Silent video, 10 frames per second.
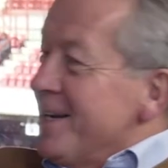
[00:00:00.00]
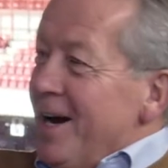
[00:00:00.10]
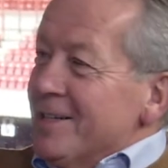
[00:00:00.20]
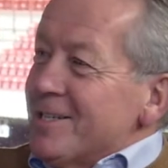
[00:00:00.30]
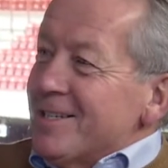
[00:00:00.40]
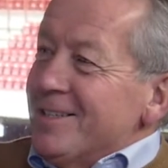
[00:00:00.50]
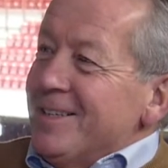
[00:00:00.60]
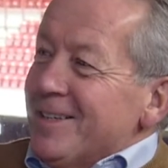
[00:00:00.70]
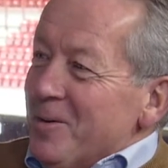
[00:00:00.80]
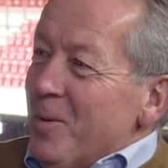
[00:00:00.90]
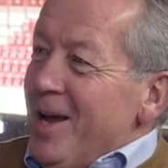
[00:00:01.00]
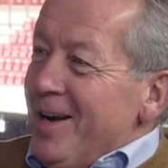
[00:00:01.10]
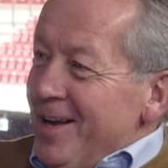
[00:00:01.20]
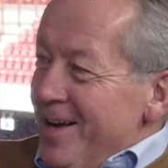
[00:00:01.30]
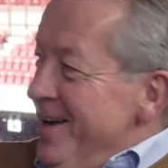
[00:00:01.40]
what he does
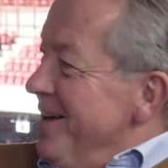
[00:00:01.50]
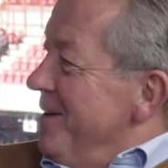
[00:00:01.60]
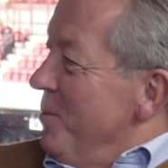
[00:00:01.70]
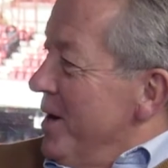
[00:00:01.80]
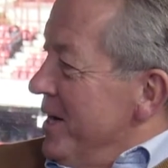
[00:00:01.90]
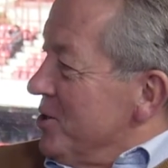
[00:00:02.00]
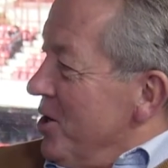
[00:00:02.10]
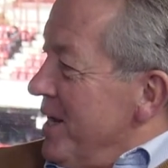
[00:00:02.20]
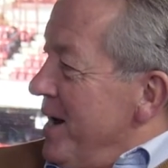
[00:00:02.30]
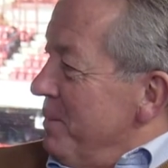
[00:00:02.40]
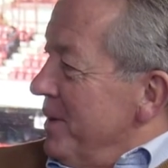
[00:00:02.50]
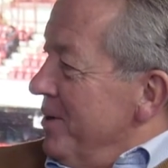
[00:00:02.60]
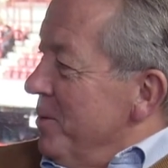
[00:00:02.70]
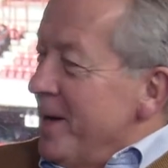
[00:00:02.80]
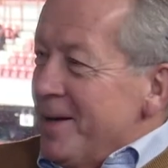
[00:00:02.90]
when he's got the ump a
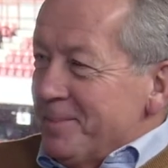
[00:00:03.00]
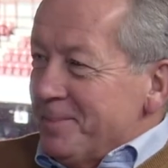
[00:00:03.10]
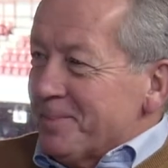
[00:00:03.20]
little bit.